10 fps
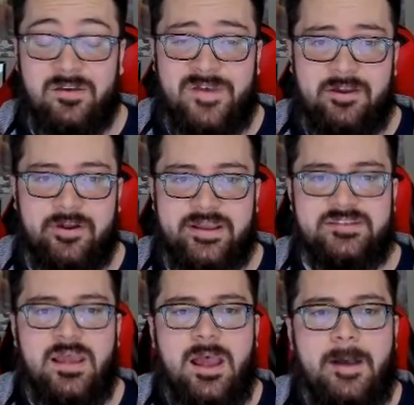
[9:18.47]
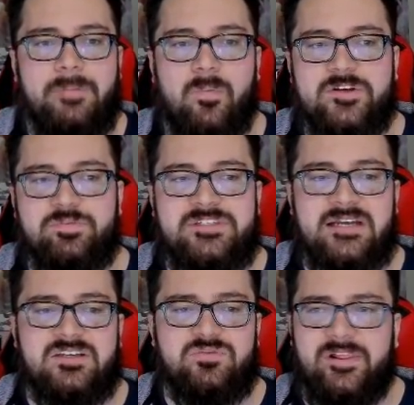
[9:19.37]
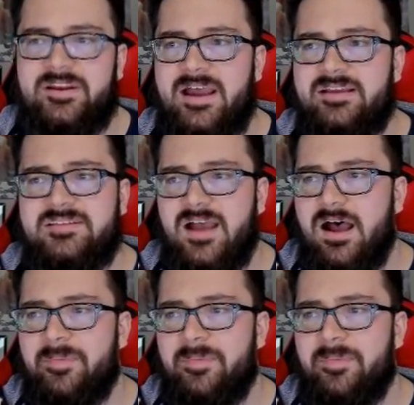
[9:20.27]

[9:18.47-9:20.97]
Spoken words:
Cofagrigus, but Wish Protect is really nice.